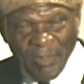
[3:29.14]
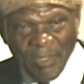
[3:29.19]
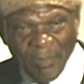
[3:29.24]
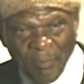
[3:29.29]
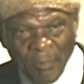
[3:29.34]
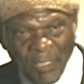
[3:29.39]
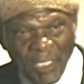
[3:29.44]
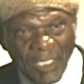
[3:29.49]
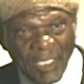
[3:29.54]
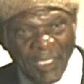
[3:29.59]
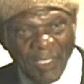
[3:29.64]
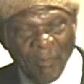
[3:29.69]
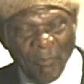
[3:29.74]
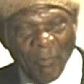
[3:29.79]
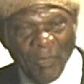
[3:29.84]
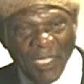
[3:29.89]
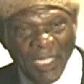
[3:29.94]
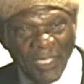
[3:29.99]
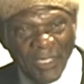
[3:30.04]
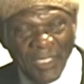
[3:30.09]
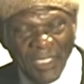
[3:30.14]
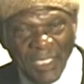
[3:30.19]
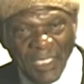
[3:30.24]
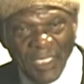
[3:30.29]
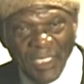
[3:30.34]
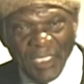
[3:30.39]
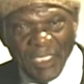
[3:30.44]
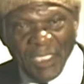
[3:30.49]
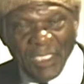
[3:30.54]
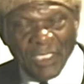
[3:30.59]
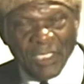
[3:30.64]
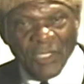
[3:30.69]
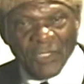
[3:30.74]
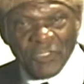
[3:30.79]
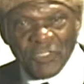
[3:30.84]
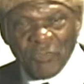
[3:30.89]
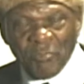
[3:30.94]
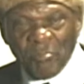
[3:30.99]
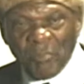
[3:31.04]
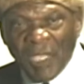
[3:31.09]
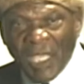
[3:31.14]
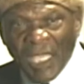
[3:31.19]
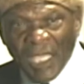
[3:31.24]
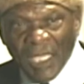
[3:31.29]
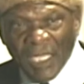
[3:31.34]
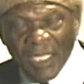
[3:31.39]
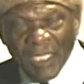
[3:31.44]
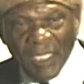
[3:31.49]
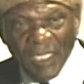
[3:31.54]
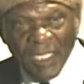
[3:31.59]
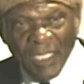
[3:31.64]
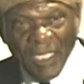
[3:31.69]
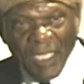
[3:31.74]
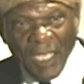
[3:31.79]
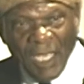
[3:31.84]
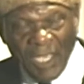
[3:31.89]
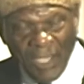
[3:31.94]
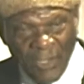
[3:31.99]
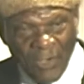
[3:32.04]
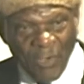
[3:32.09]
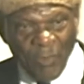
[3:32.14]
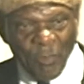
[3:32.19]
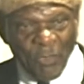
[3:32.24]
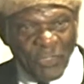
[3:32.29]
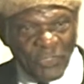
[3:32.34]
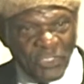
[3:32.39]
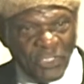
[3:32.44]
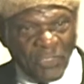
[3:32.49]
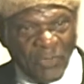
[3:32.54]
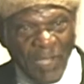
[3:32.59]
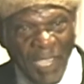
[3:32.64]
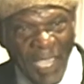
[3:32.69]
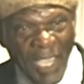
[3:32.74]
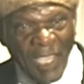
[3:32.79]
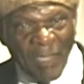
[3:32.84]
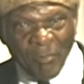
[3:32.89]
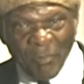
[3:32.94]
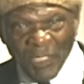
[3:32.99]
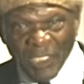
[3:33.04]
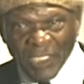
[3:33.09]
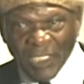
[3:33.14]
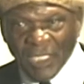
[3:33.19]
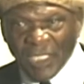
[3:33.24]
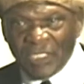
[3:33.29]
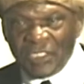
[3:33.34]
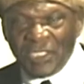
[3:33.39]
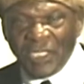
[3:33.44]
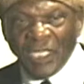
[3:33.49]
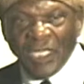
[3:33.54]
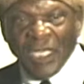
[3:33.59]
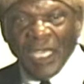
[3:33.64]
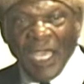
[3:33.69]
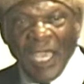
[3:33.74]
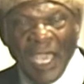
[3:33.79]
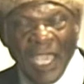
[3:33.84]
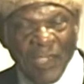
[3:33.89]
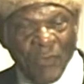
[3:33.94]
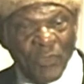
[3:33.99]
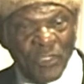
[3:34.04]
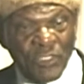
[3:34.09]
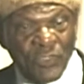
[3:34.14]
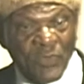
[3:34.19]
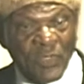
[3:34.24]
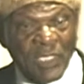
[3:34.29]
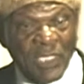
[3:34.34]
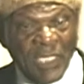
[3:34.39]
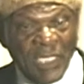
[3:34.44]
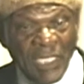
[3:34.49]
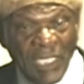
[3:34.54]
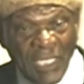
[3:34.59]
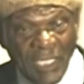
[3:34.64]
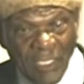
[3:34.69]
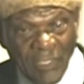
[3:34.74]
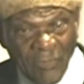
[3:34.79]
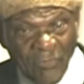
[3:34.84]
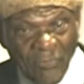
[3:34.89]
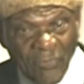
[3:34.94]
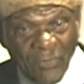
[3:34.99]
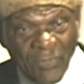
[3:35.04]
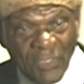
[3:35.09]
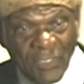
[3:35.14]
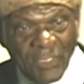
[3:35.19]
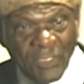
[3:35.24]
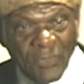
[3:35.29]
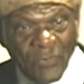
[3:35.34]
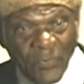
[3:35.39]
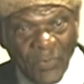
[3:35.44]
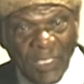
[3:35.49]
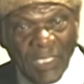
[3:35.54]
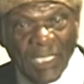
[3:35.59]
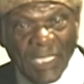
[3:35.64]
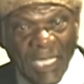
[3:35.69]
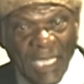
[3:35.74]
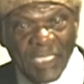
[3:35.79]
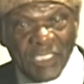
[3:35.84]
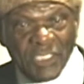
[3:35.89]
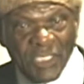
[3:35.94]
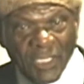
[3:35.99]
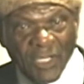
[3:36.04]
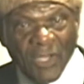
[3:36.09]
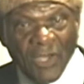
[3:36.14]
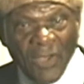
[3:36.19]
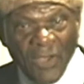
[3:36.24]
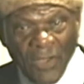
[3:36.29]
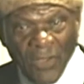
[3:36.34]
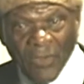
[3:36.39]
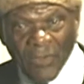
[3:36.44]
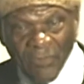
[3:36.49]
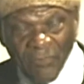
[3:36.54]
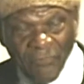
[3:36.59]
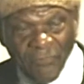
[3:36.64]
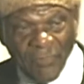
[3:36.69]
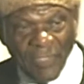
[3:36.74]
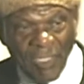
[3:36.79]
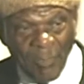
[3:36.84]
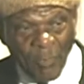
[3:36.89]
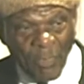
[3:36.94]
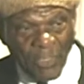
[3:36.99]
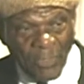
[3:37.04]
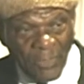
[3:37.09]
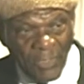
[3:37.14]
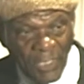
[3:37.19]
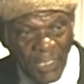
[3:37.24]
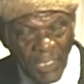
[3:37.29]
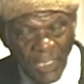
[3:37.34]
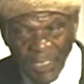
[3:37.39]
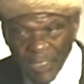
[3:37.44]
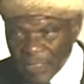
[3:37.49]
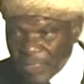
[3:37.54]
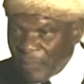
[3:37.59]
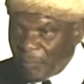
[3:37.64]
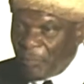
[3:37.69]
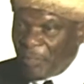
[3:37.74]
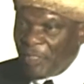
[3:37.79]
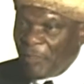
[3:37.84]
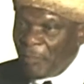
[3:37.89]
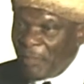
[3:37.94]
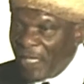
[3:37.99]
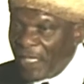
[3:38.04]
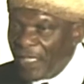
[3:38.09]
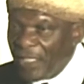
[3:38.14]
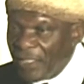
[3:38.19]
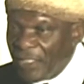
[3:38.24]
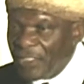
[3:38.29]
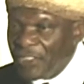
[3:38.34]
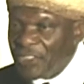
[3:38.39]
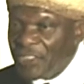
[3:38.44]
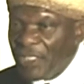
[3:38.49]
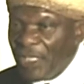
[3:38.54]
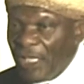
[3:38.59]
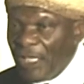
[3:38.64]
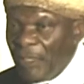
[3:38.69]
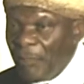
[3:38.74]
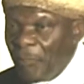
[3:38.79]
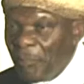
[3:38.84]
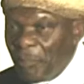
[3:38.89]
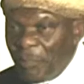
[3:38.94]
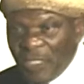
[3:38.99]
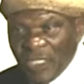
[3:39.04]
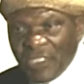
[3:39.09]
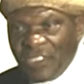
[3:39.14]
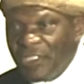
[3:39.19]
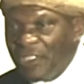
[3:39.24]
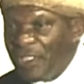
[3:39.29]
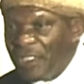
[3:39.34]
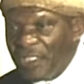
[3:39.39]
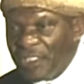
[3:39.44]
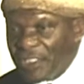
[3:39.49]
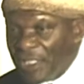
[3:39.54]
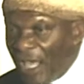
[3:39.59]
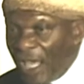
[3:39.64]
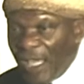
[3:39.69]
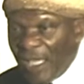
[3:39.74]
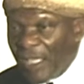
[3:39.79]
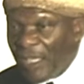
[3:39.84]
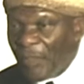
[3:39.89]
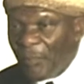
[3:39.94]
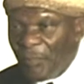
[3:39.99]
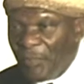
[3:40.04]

money a month, he goes, man, I almost cried because I was relieved to realize that a Hall of Famer could be making the same pension as I am.